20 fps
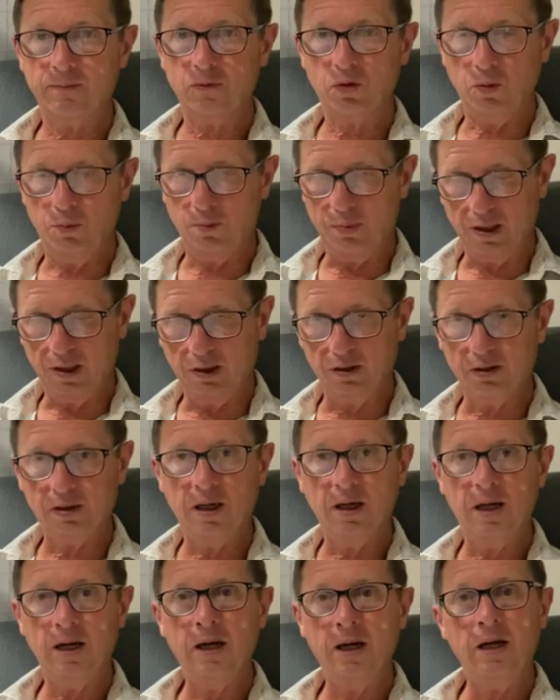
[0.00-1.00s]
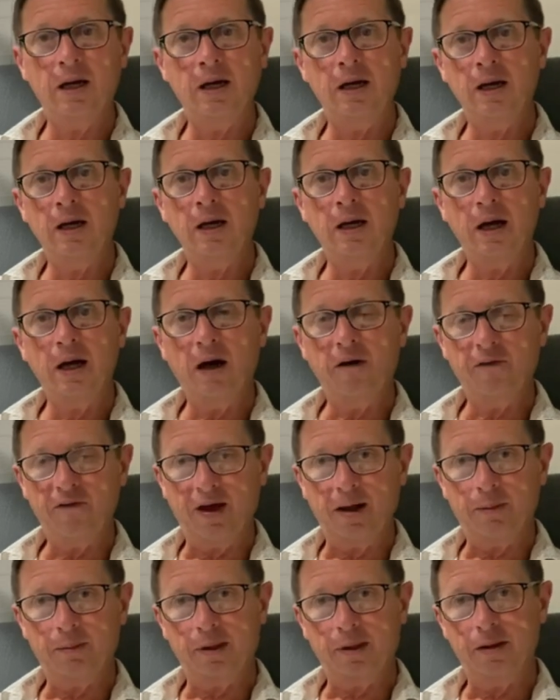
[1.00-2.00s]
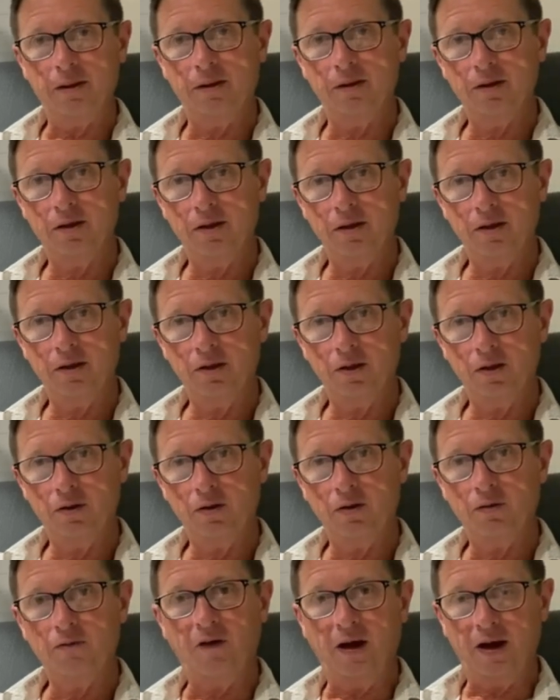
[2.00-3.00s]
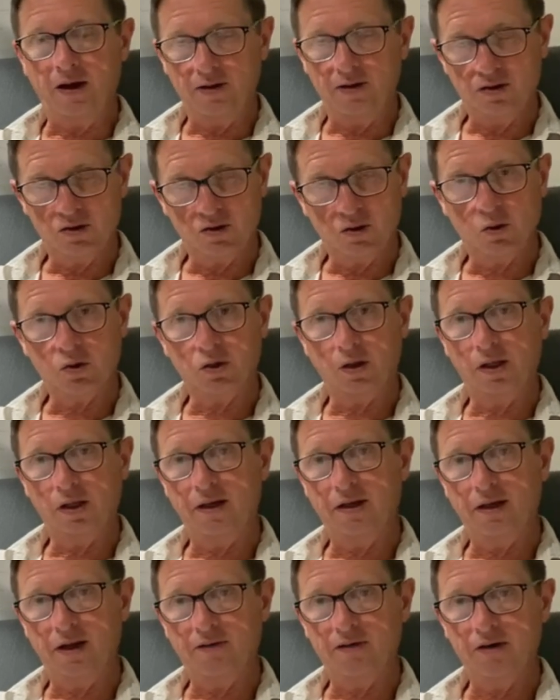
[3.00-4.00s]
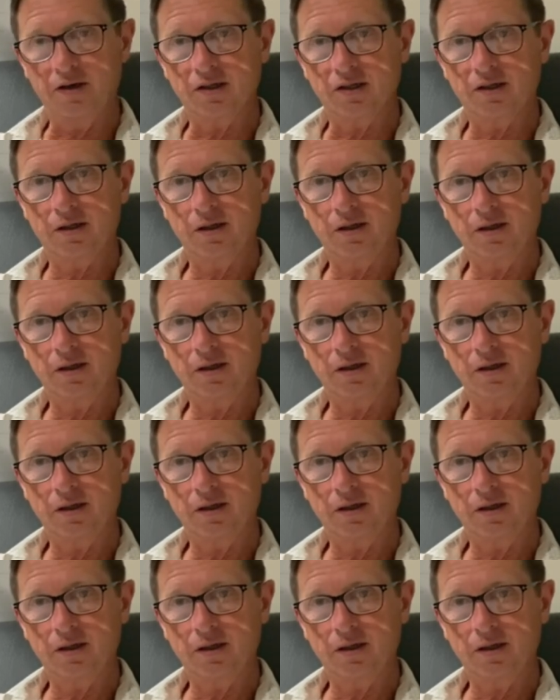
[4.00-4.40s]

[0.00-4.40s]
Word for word: to build a family via the social endeavors,